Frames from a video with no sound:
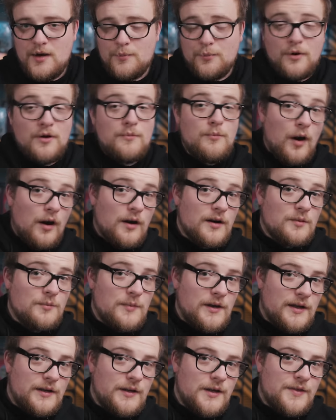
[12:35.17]
Per
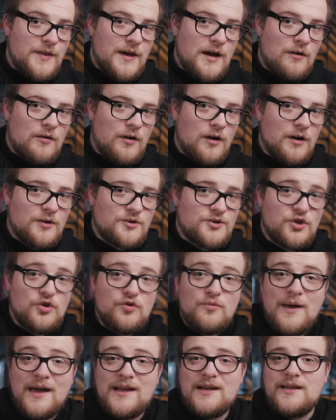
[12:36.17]
Marlamin, there are
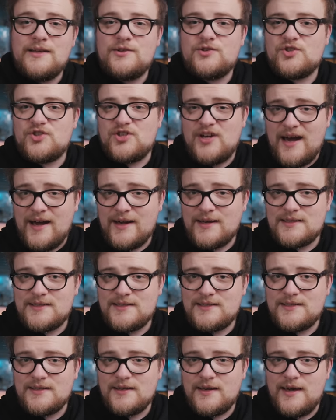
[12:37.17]
too many
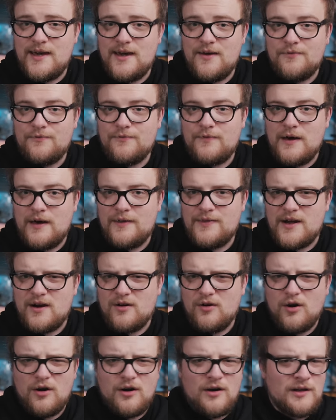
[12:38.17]
checks if uh,
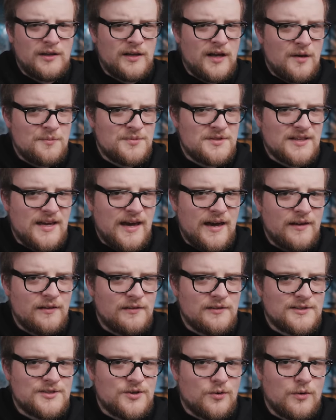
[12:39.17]
they're all
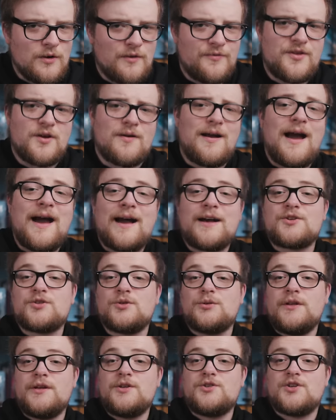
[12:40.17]
upscaled or if they're
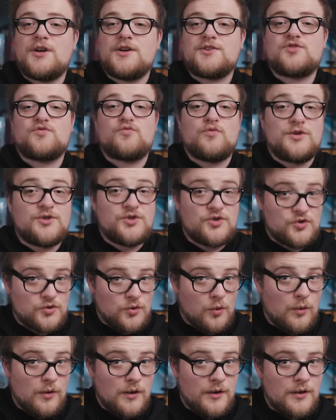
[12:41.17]
actually just
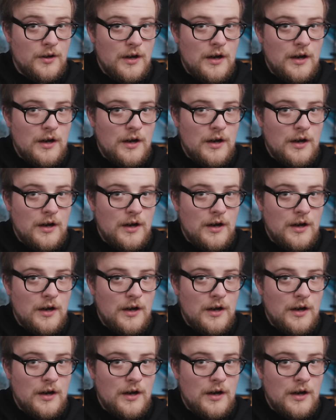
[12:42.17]
restored